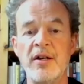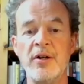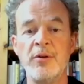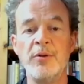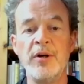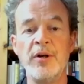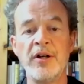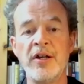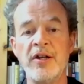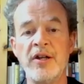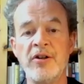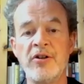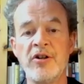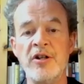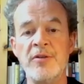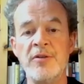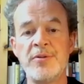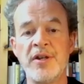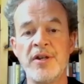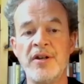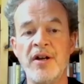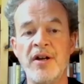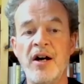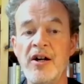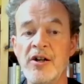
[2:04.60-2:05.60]
working groups
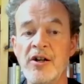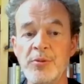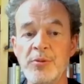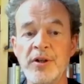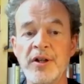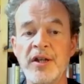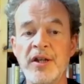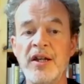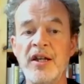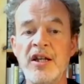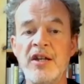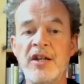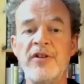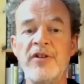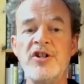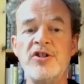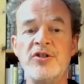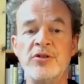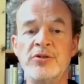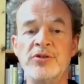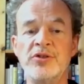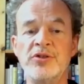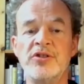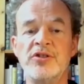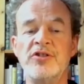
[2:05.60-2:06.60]
and hard-working
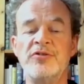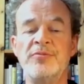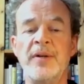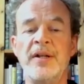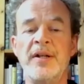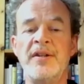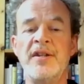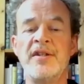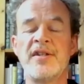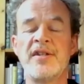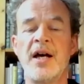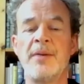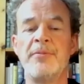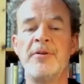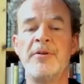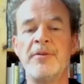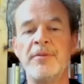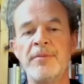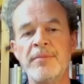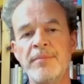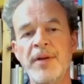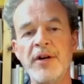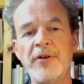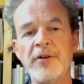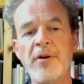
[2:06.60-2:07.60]
individuals who've made this happen.
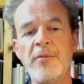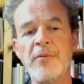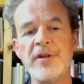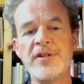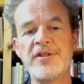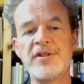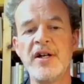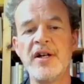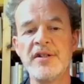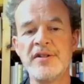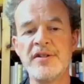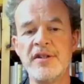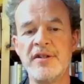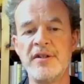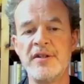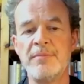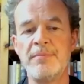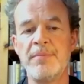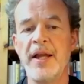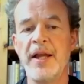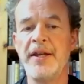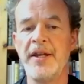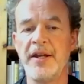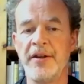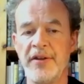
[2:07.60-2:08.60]
Back when we started
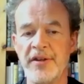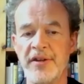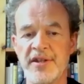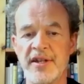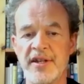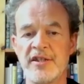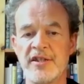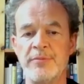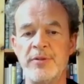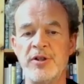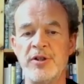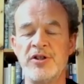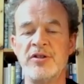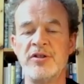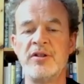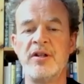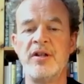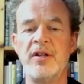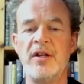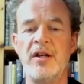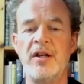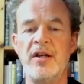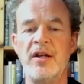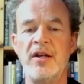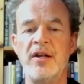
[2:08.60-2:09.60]
planning this exhibition,
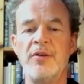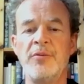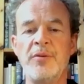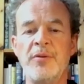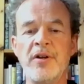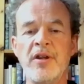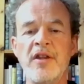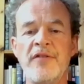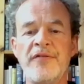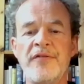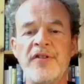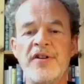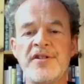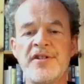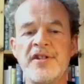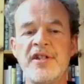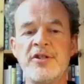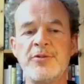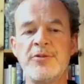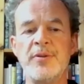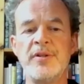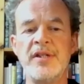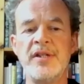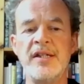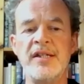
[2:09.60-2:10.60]
one of the first things
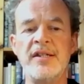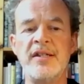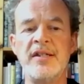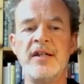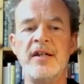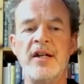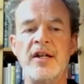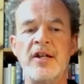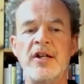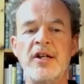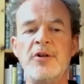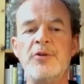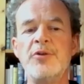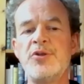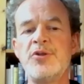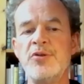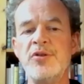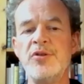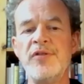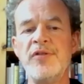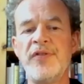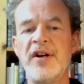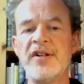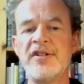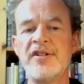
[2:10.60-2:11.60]
we did was to
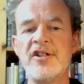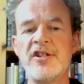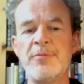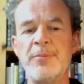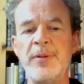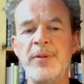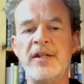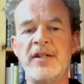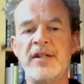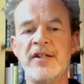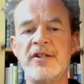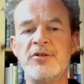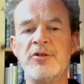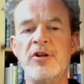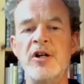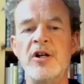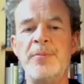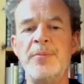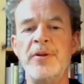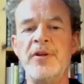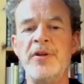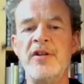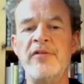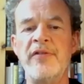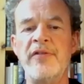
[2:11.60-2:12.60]
invite a speaker to
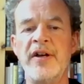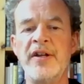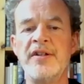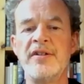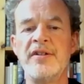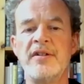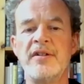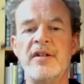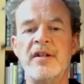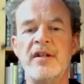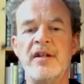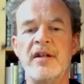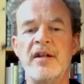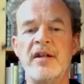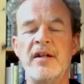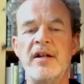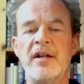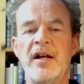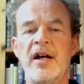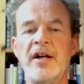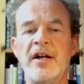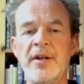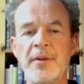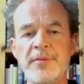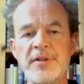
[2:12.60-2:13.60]
open the event,
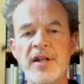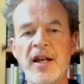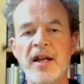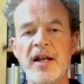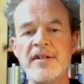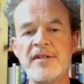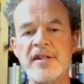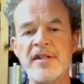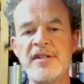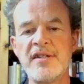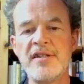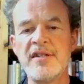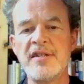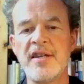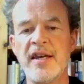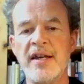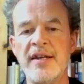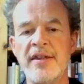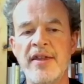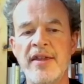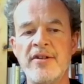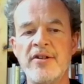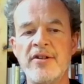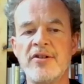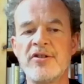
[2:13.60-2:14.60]
and I'm delighted to say
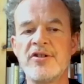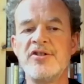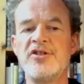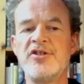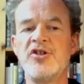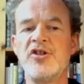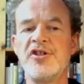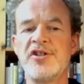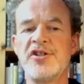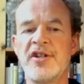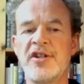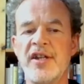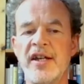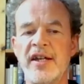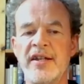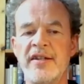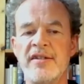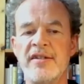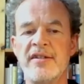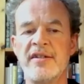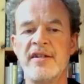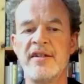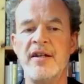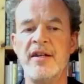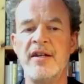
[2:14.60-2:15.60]
that Dr. Joyce Cairns,